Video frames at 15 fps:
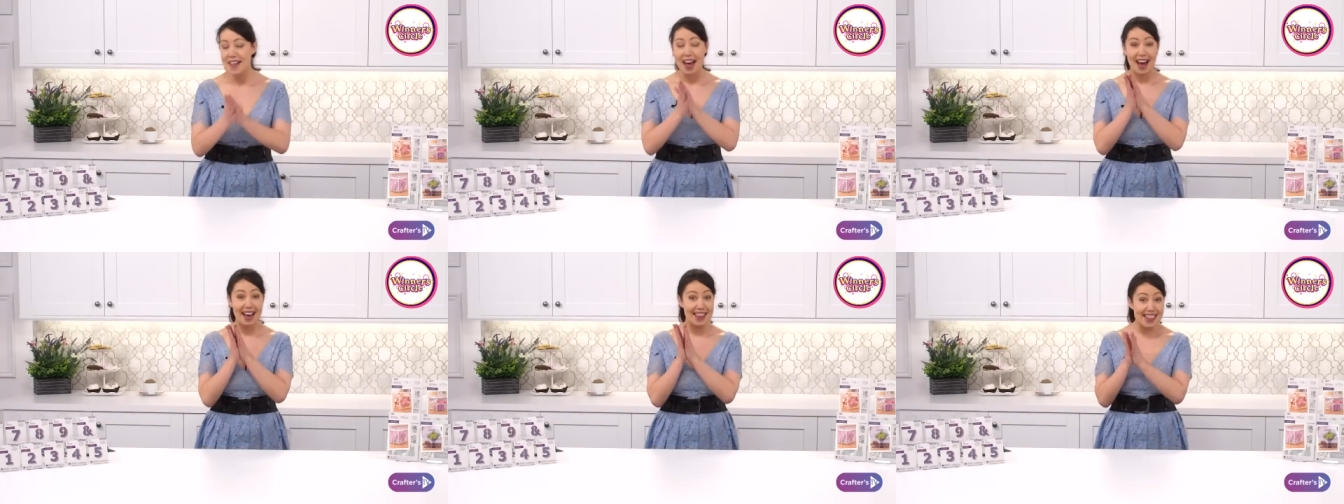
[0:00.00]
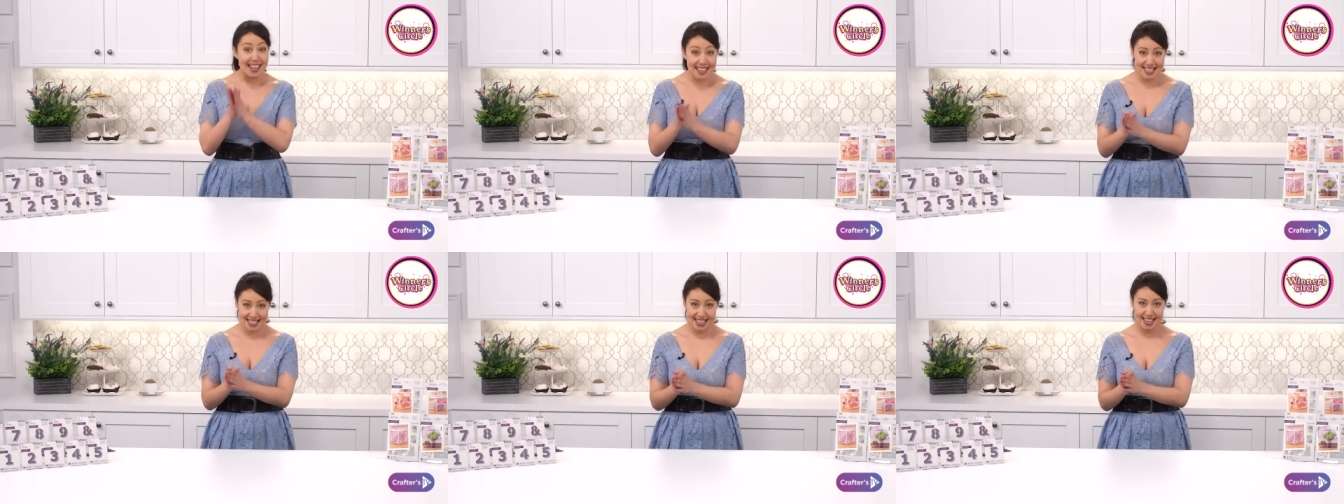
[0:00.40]
and
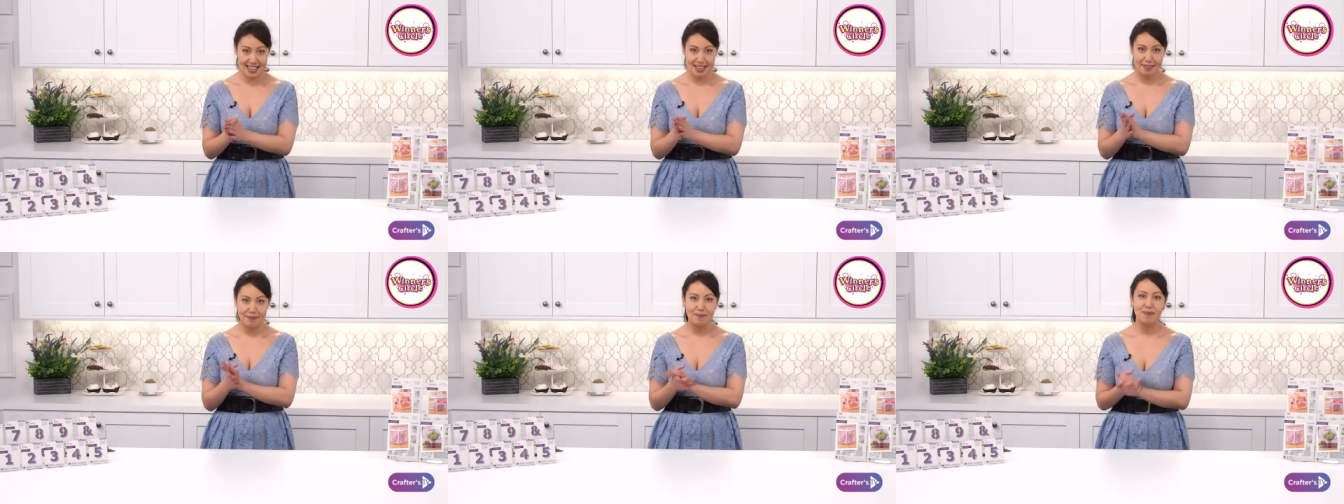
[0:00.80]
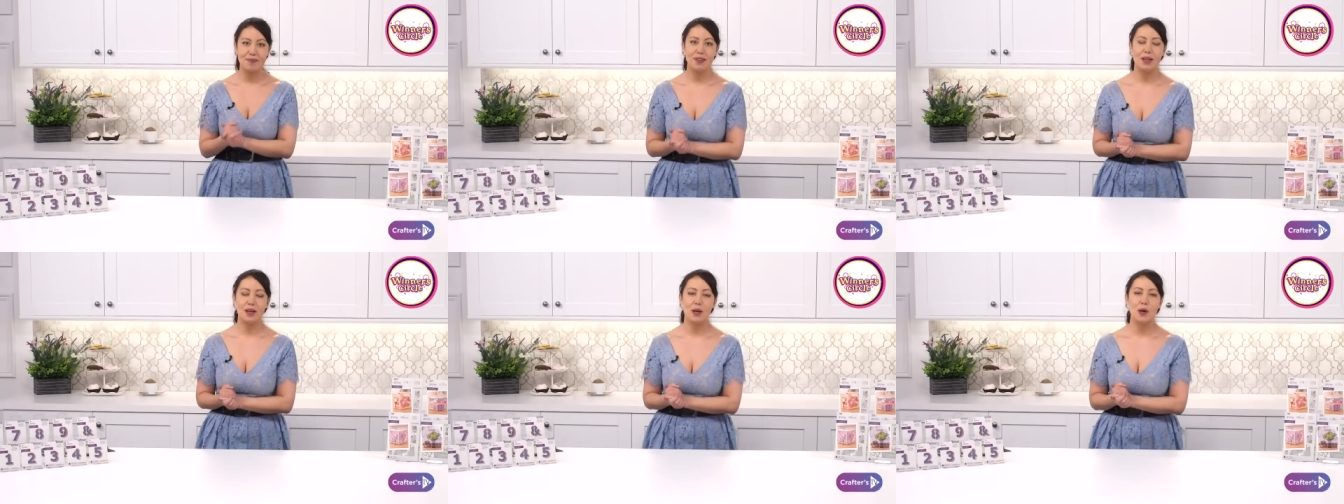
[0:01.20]
this time
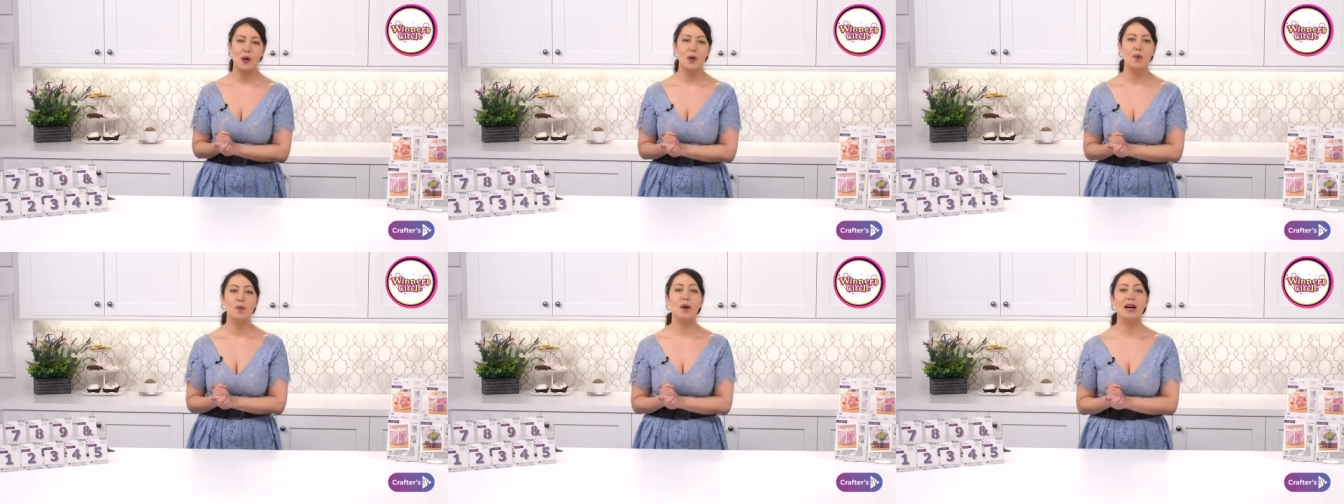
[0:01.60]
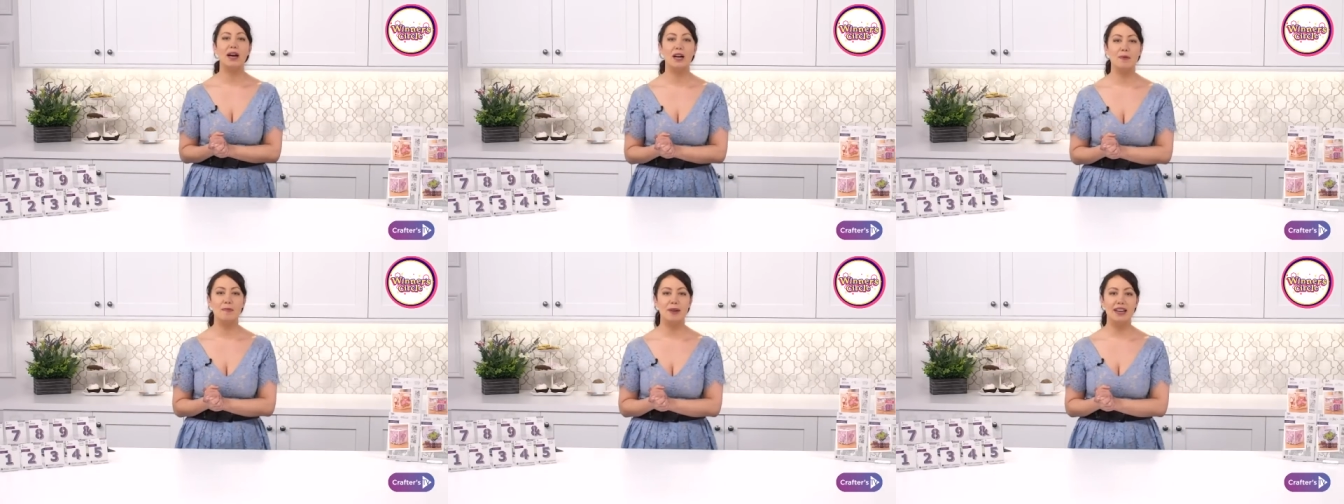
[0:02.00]
we're
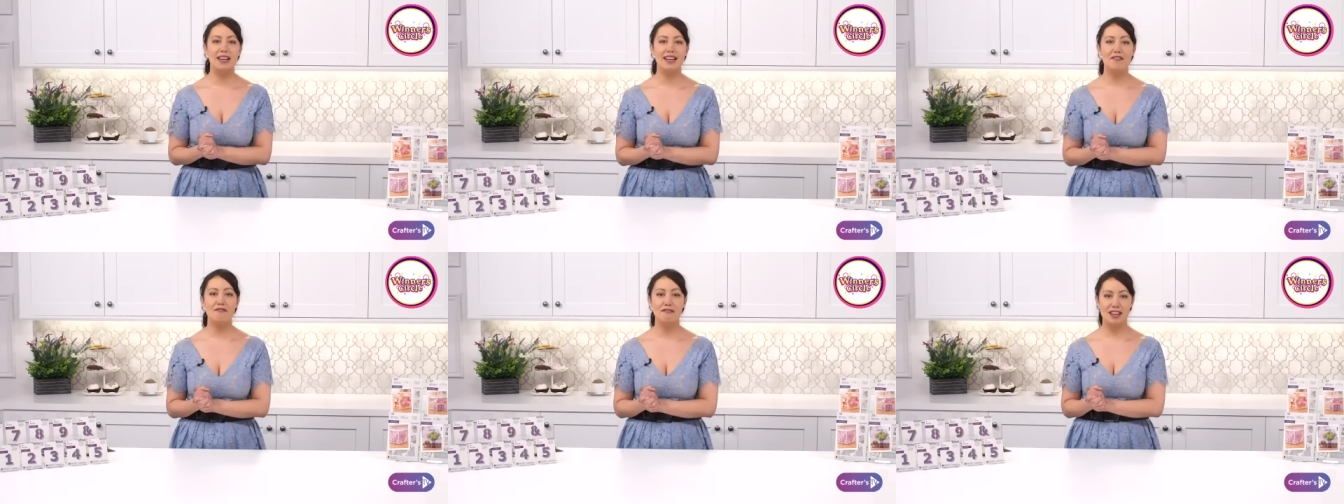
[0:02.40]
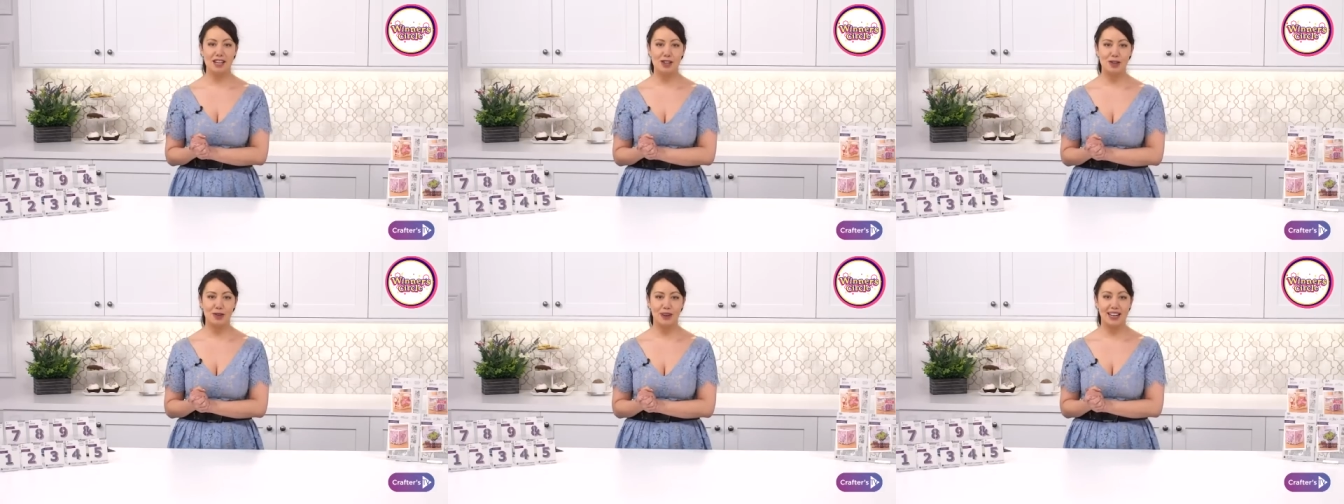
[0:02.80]
going to be
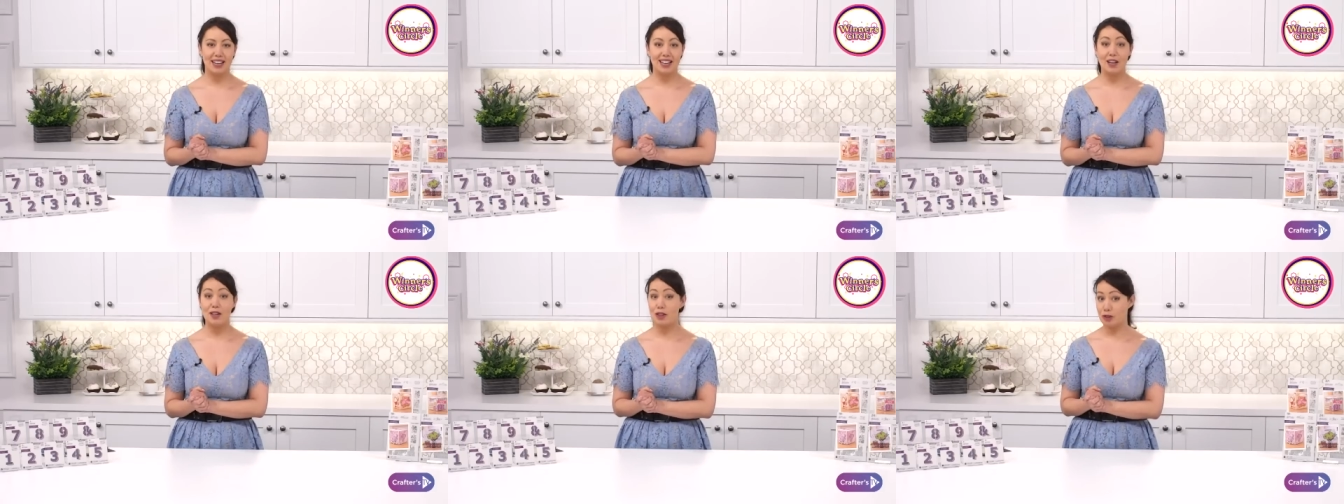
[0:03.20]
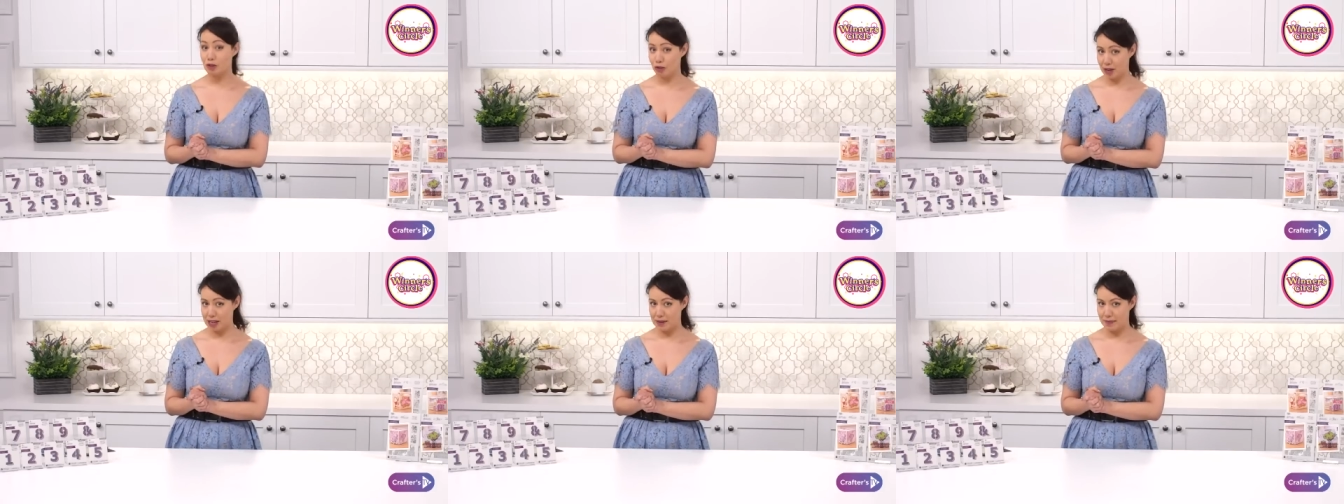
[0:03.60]
featuring the
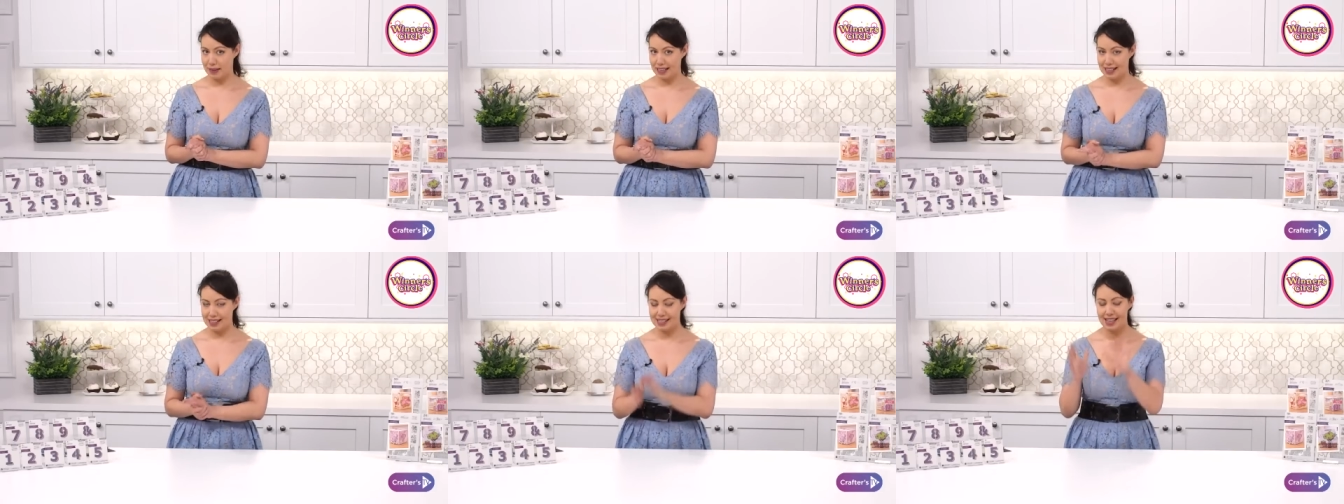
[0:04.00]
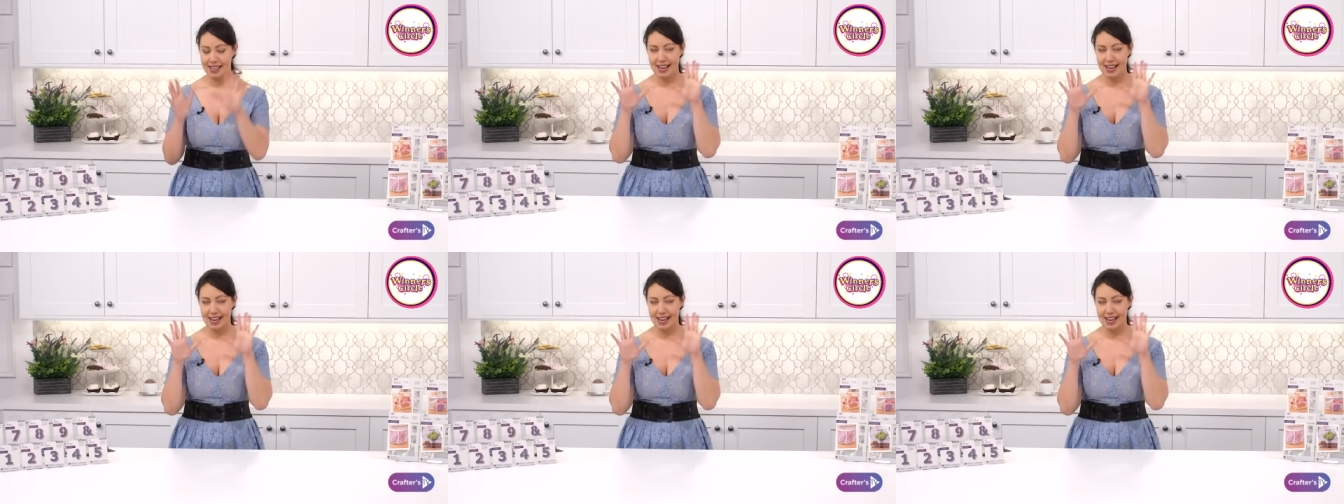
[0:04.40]
Dreamies.